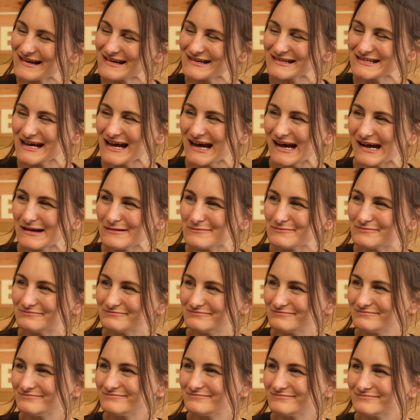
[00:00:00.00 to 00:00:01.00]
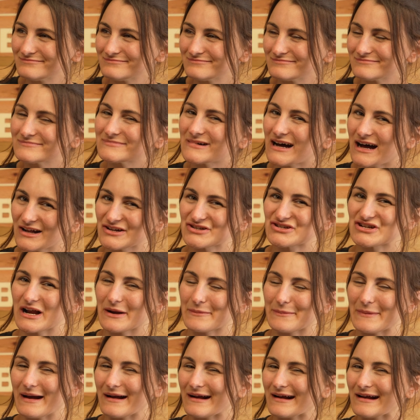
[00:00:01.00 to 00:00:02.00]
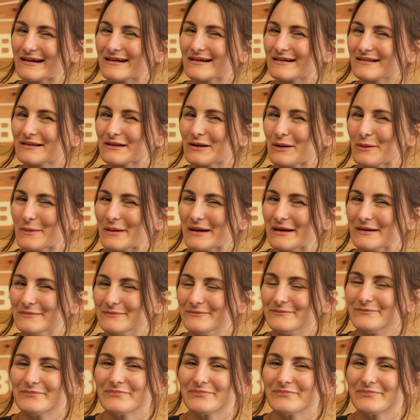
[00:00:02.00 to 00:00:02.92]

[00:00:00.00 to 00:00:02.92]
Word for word: on time. I'll check back in a little bit.